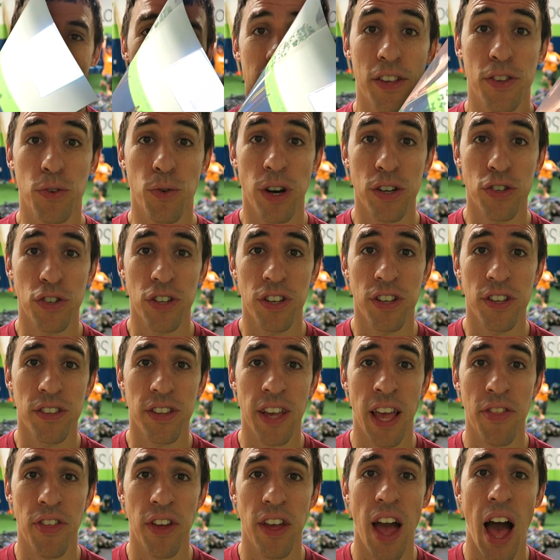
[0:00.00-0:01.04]
Today's question
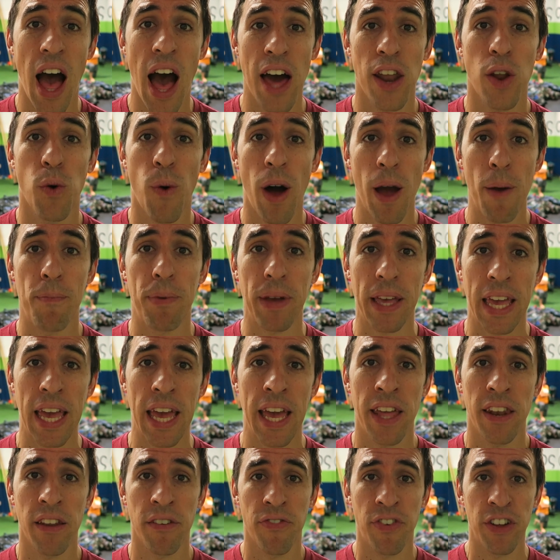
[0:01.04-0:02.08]
is, Anthony, how do I
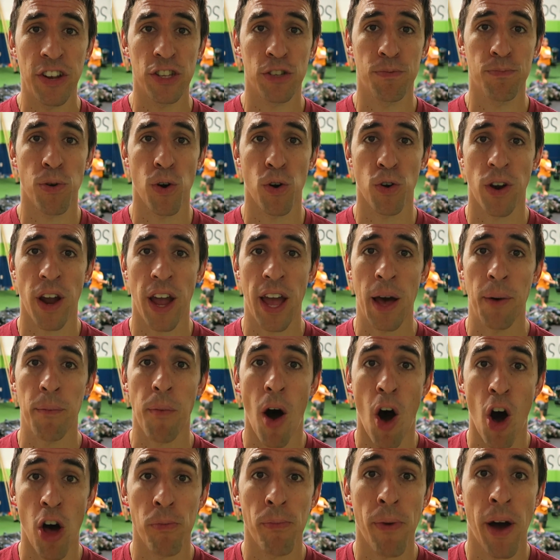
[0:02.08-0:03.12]
begin a fitness
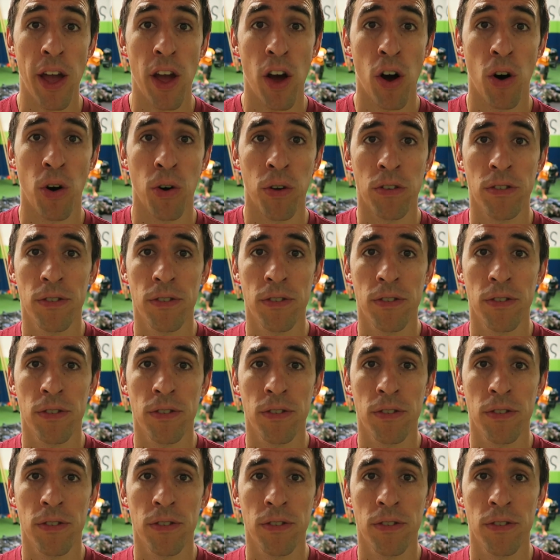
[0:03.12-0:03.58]
program on my own?